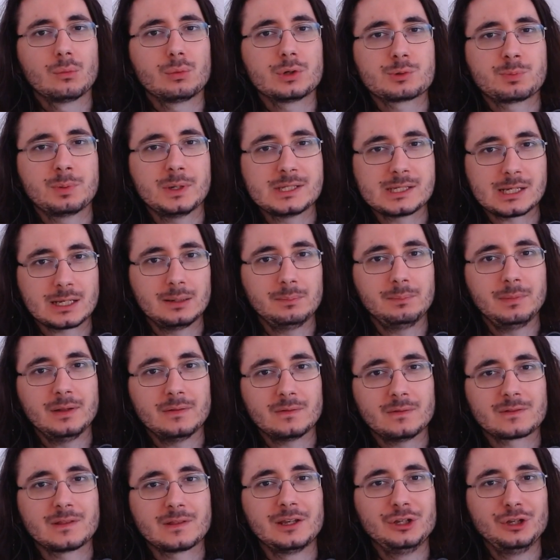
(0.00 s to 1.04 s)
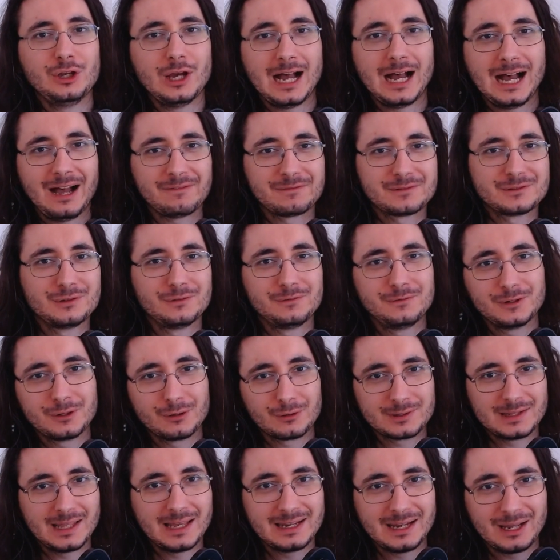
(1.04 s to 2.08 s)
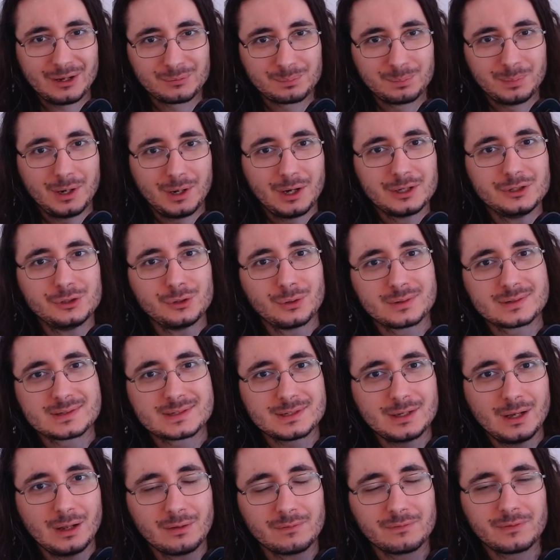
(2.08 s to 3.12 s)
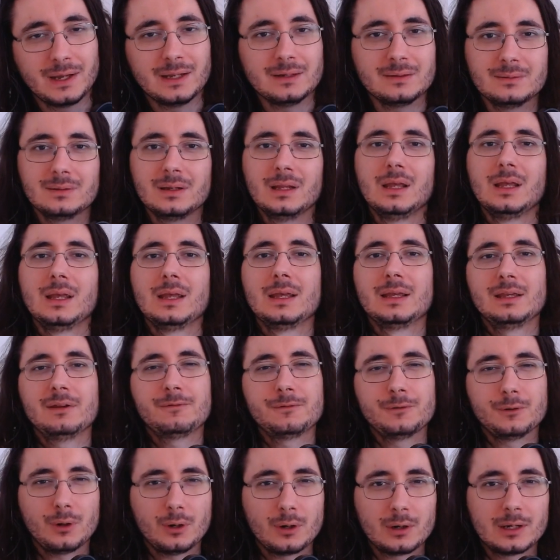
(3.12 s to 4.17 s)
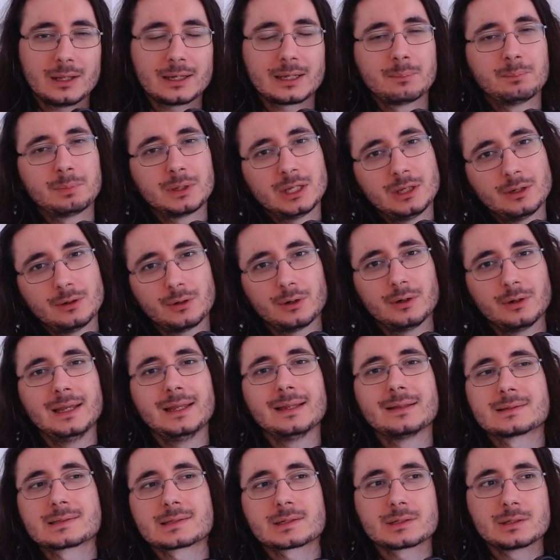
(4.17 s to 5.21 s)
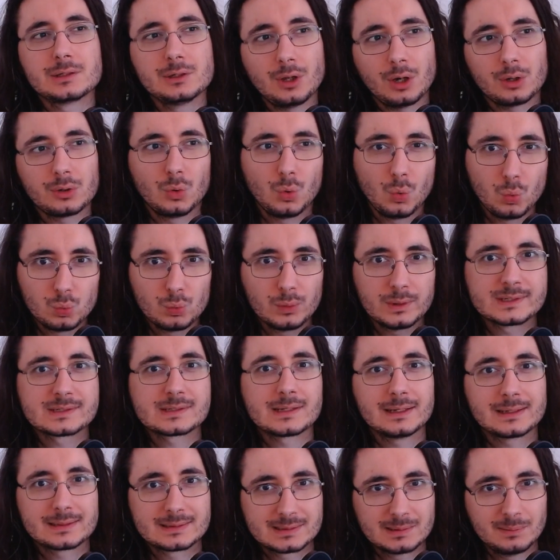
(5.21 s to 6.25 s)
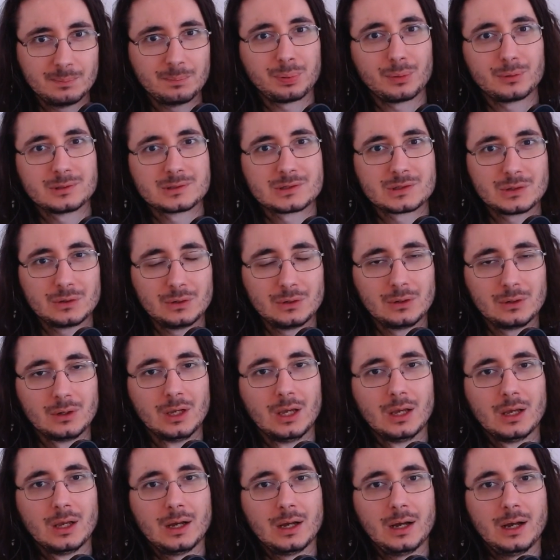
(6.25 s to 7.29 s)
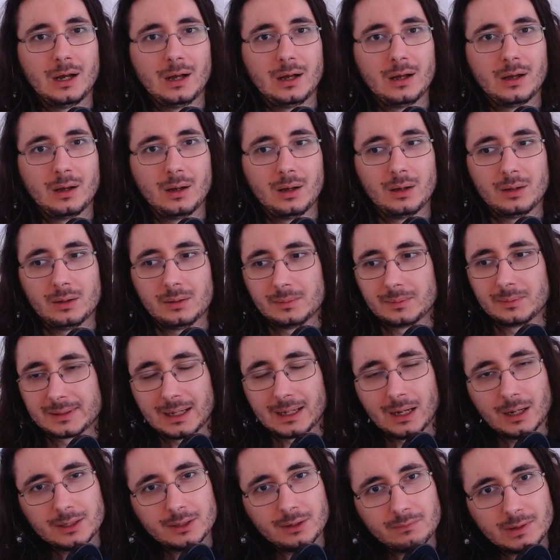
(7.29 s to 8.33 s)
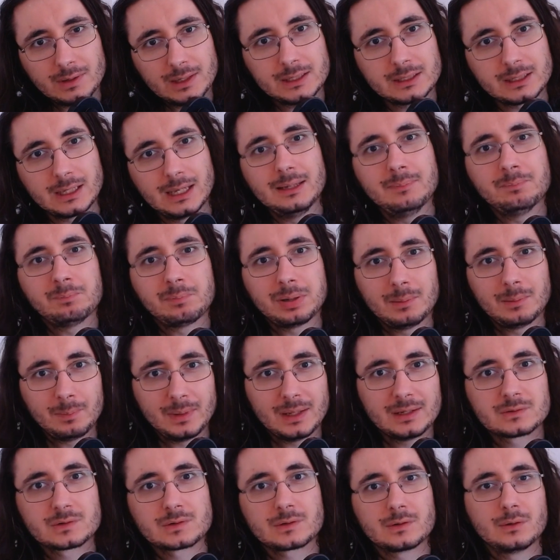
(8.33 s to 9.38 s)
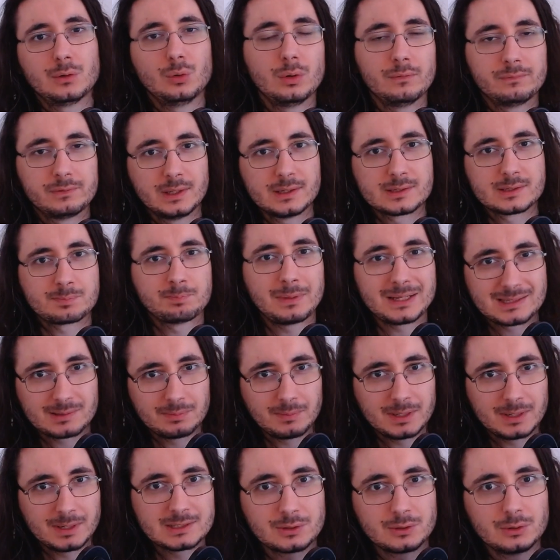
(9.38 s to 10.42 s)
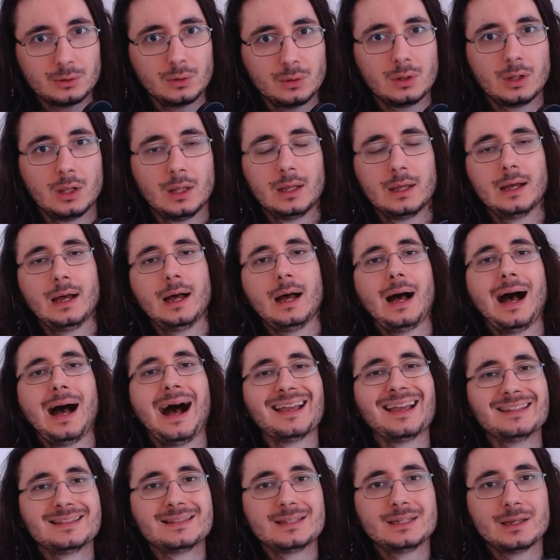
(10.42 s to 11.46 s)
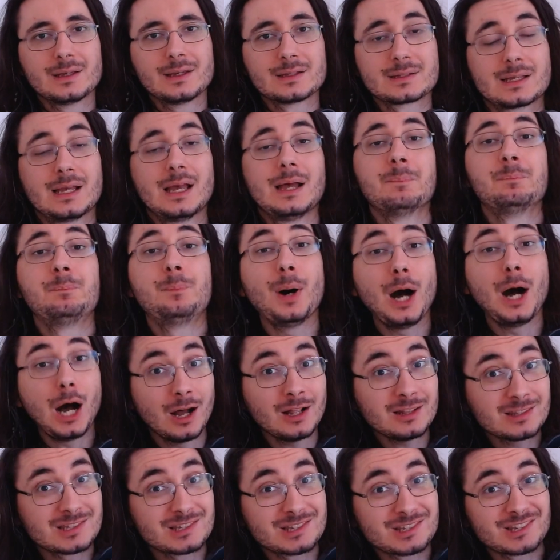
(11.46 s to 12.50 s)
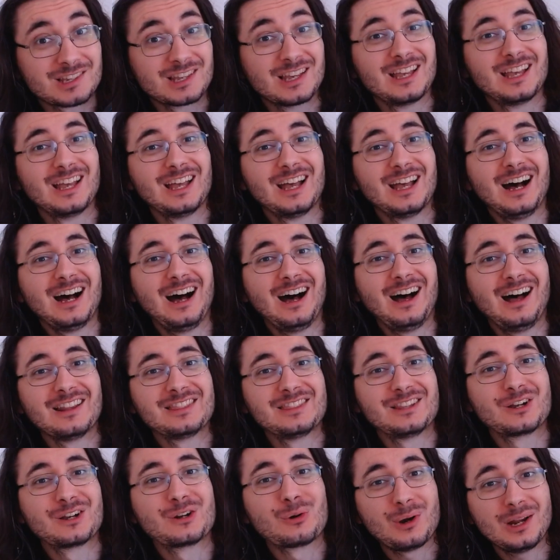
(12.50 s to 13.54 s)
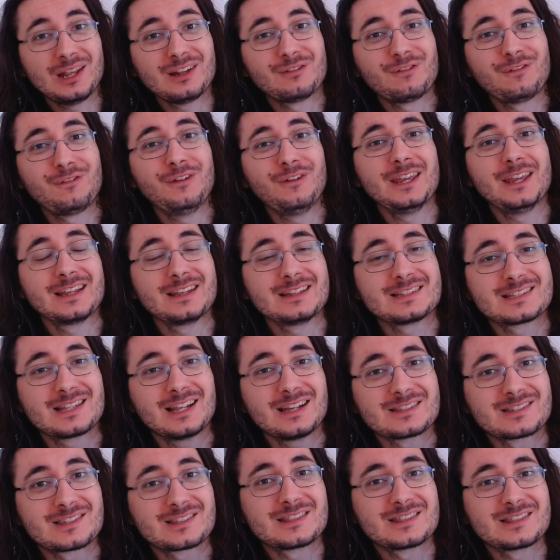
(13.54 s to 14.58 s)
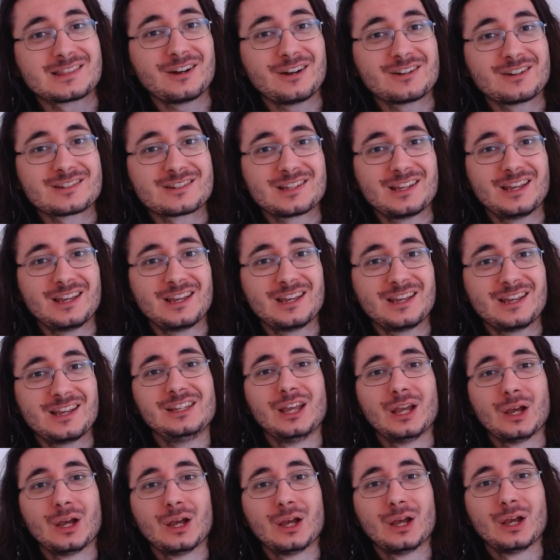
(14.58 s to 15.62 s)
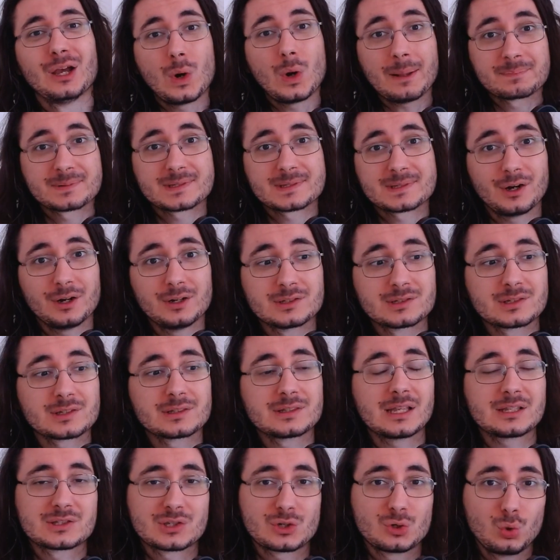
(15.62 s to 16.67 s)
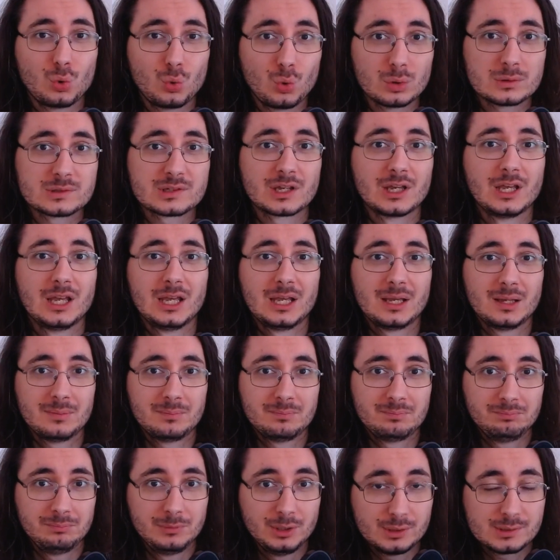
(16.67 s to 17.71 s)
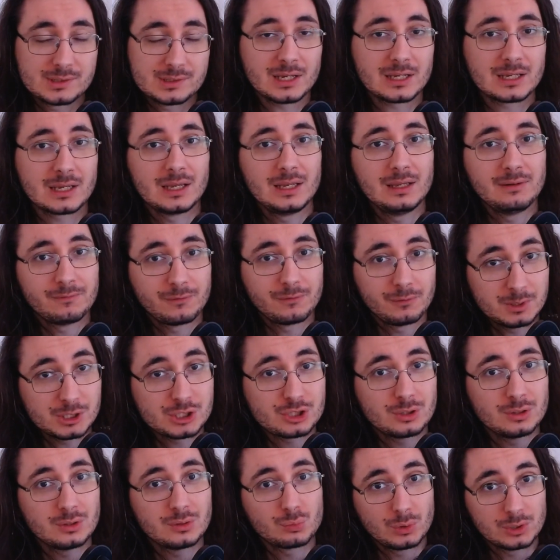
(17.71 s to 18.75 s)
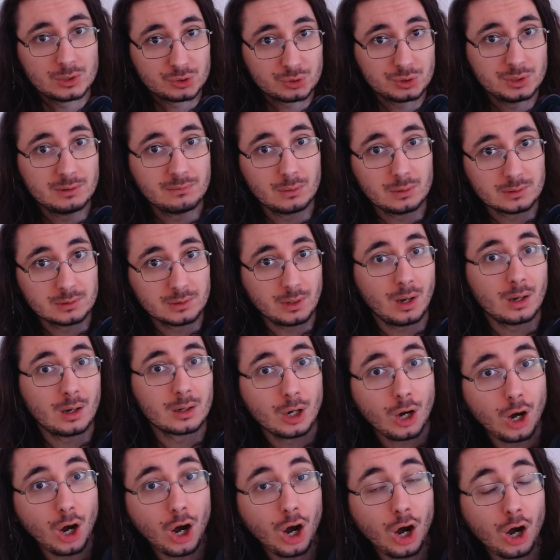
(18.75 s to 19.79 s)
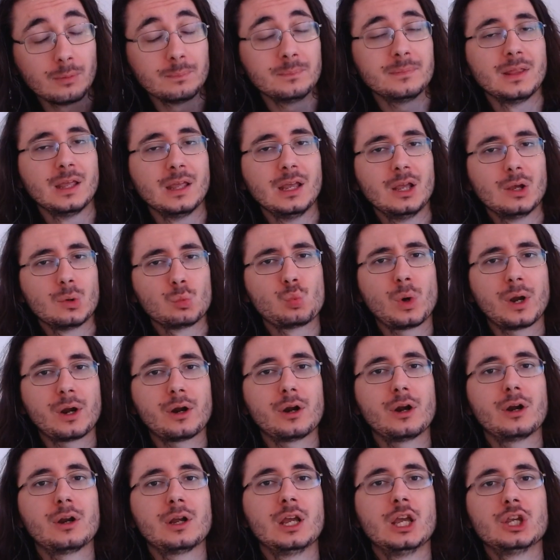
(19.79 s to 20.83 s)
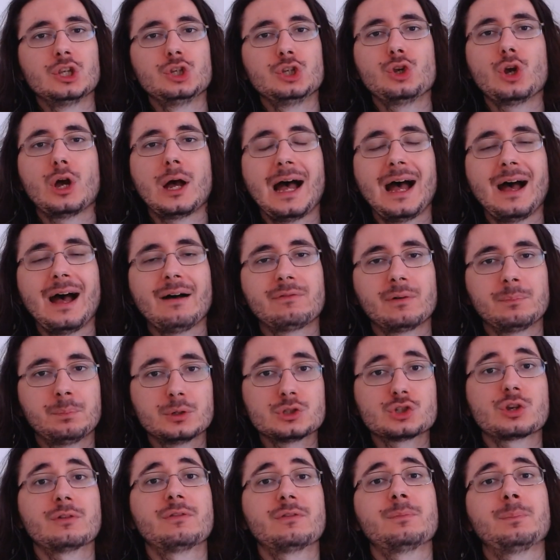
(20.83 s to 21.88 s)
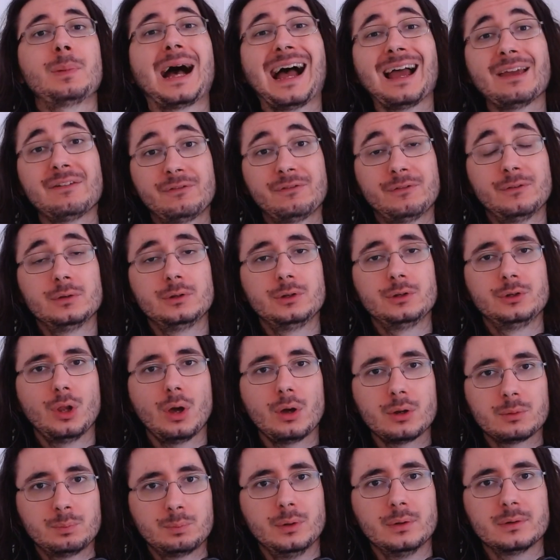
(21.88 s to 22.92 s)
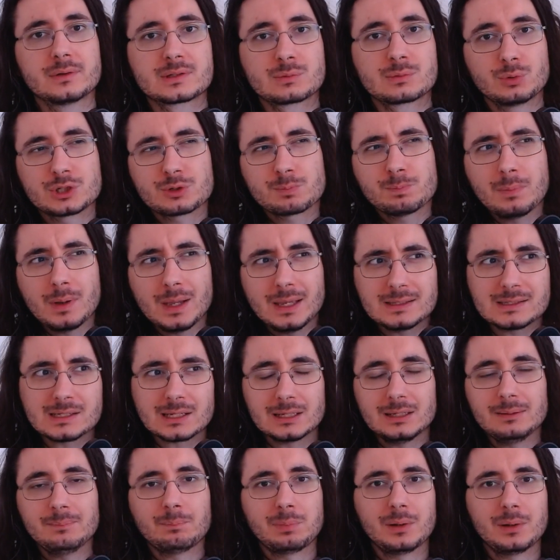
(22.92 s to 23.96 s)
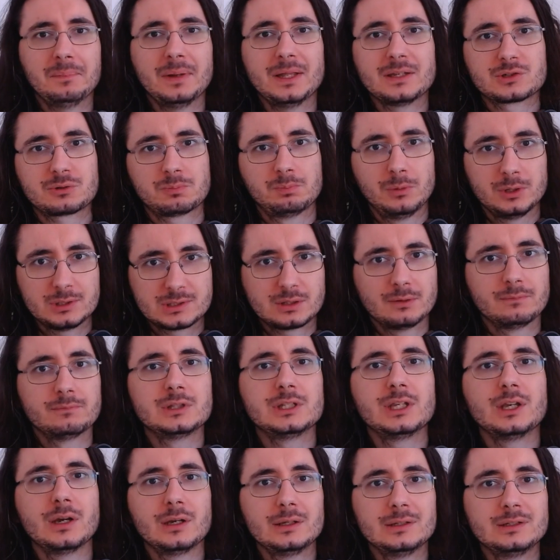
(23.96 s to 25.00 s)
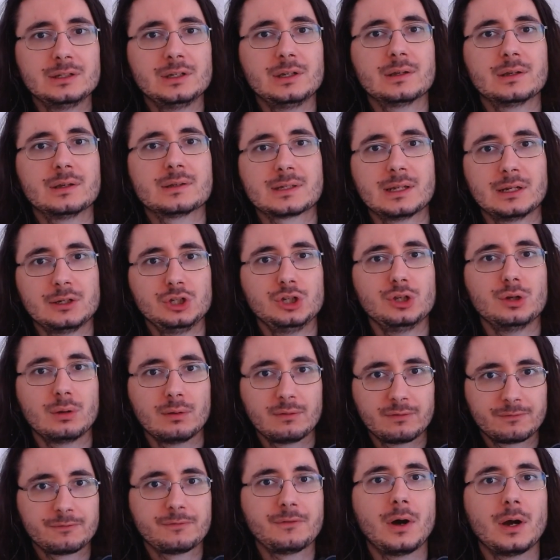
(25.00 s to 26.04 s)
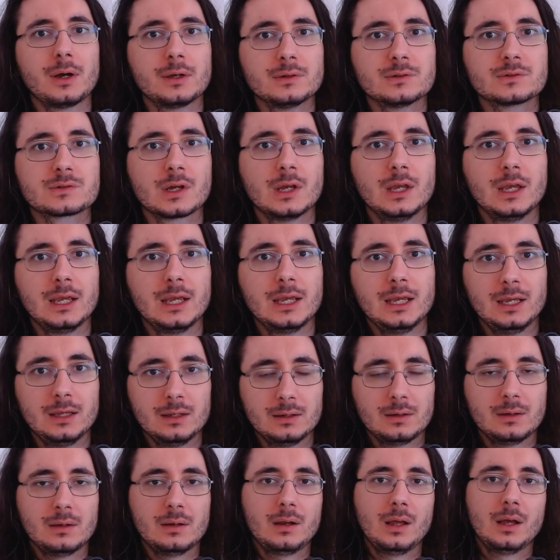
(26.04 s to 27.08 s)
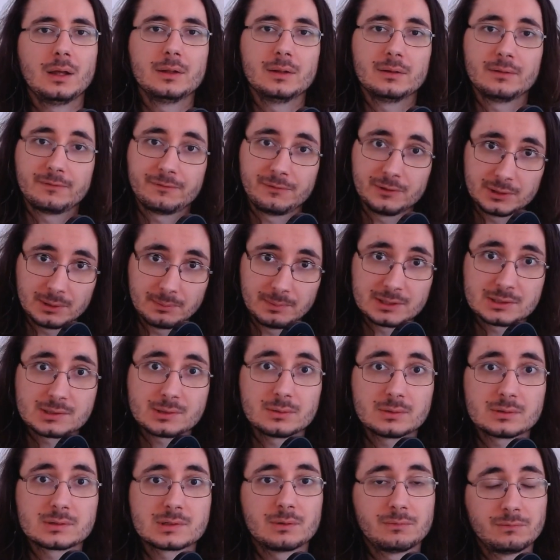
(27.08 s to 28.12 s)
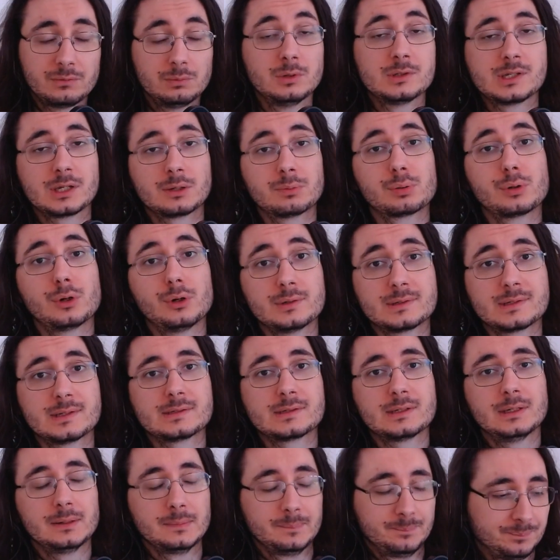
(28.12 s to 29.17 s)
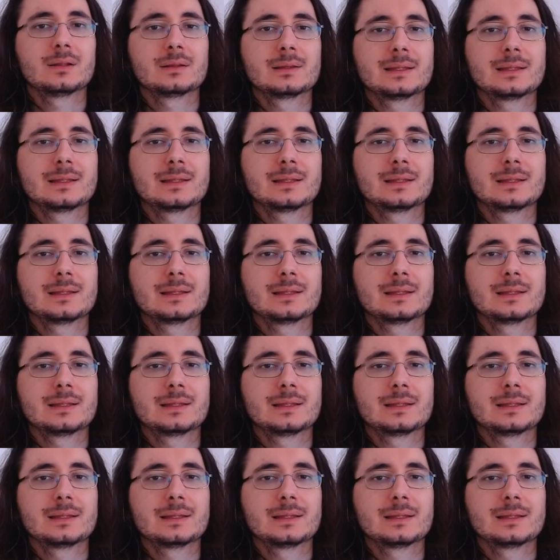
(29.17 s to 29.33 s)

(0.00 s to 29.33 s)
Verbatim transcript: which basically means that you have to figure that out by yourself and if you are like a beginner it's not always like simple to uh, kind of like implement all of these mathematical uh, ideas but uh, the great thing is that there is a website that's called musicinformationretrieval.com where you have a bunch of Python notebooks which basically implement most of the ideas that you'll find in uh, Fundamentals of Music Processing.